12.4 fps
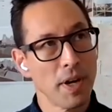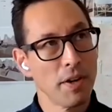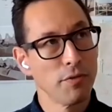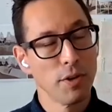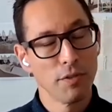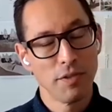
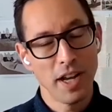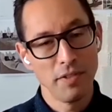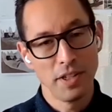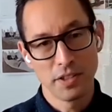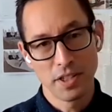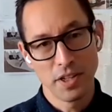about 4 or 5
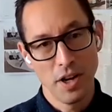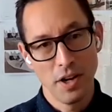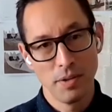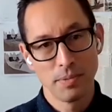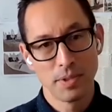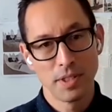years
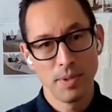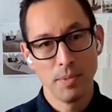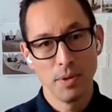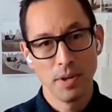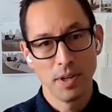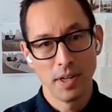ago to be
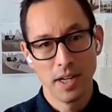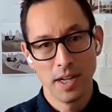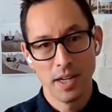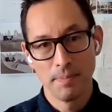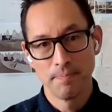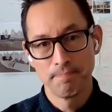
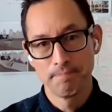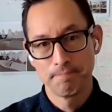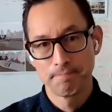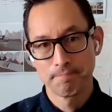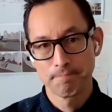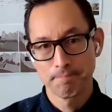more
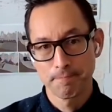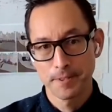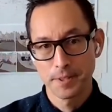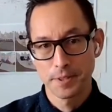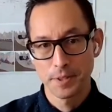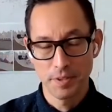
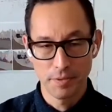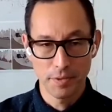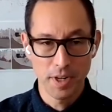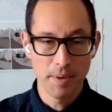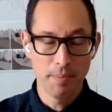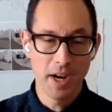sort of
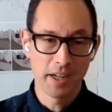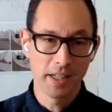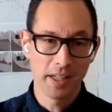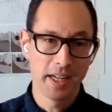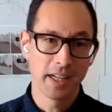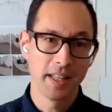3D
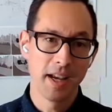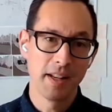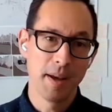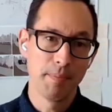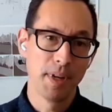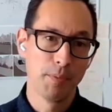modeling in
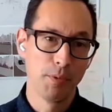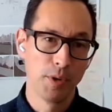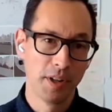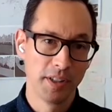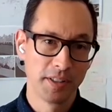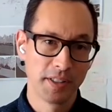that BIM
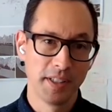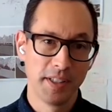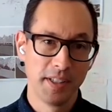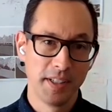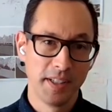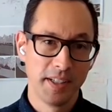world.
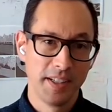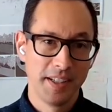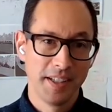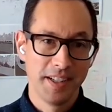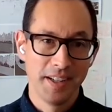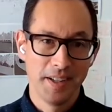
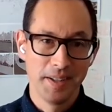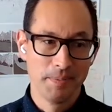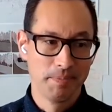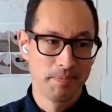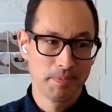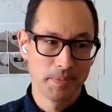
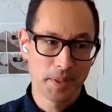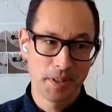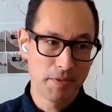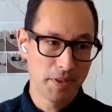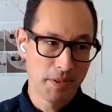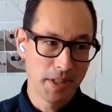So
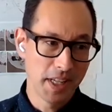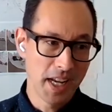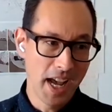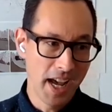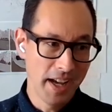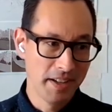I never
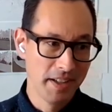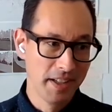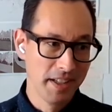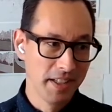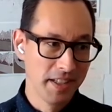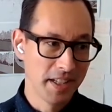really
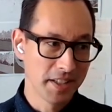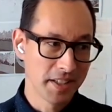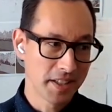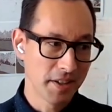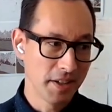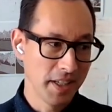
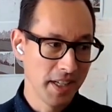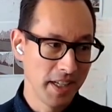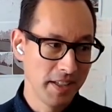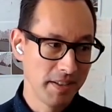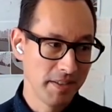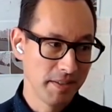
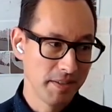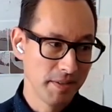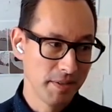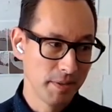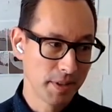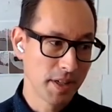
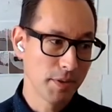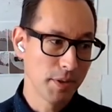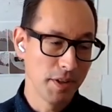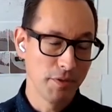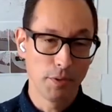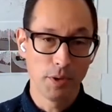was never
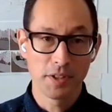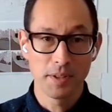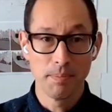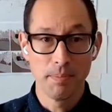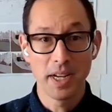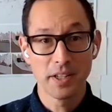really forced
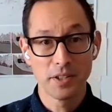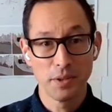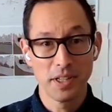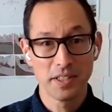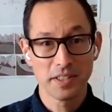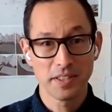to make a
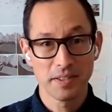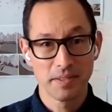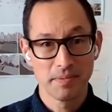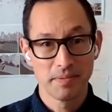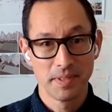choice